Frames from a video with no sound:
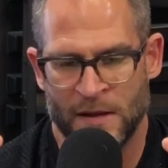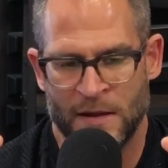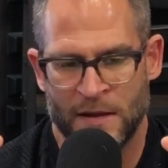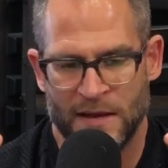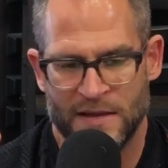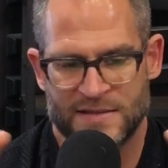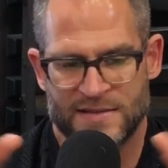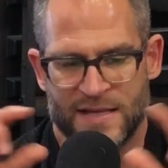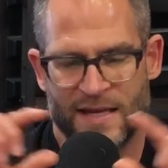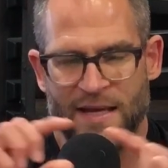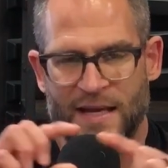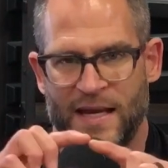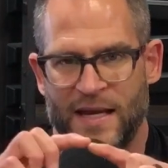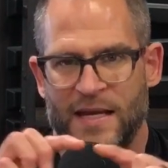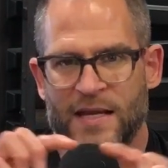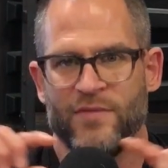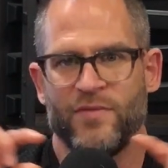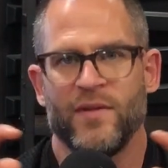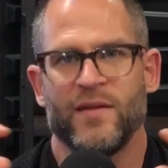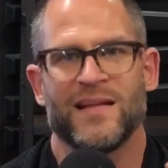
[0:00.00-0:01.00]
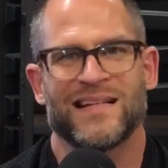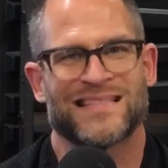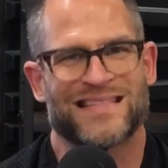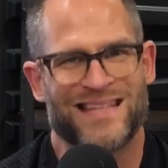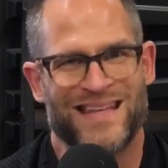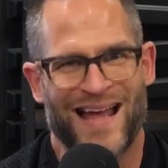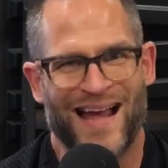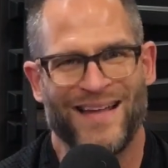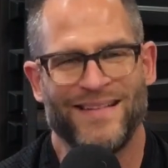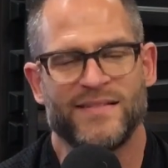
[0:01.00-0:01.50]
he said anything that's
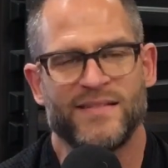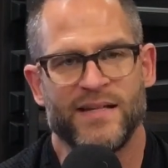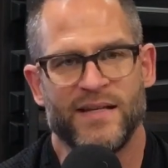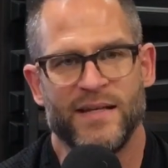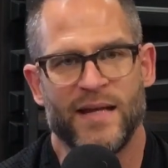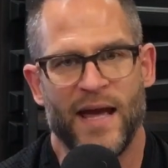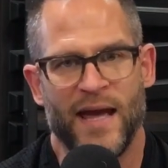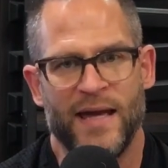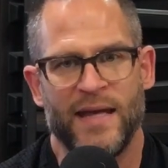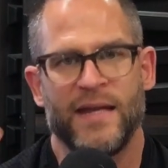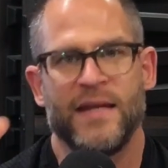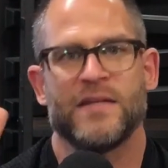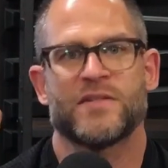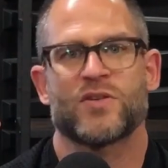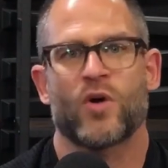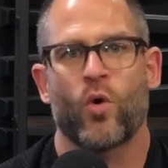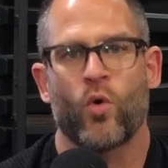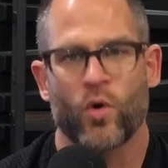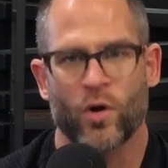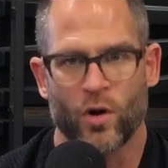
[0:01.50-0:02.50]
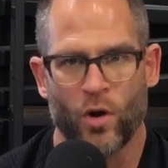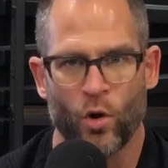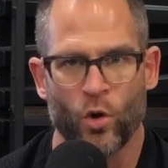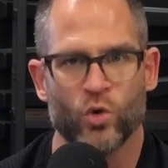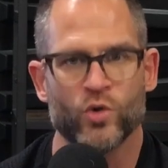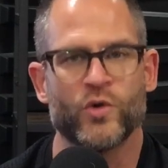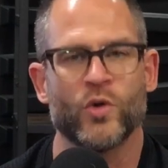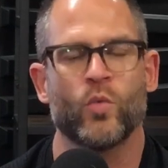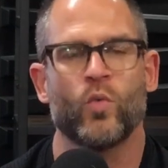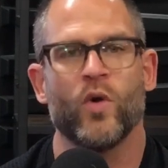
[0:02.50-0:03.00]
1980s or
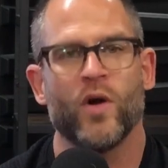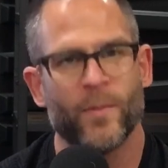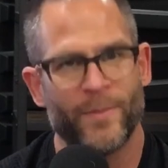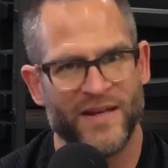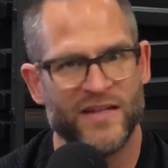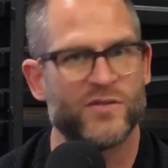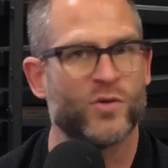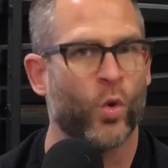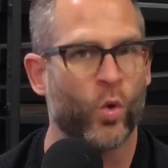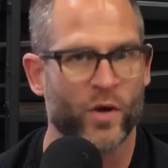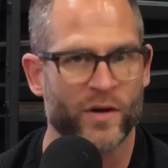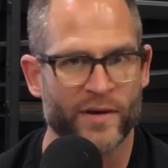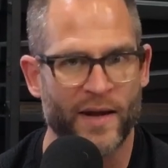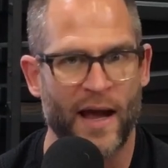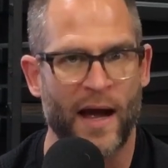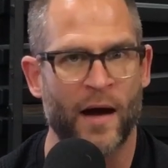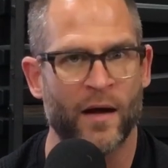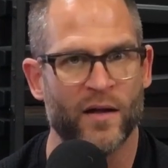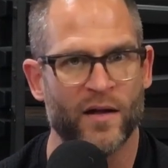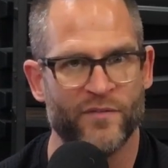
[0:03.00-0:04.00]
older will be torn down.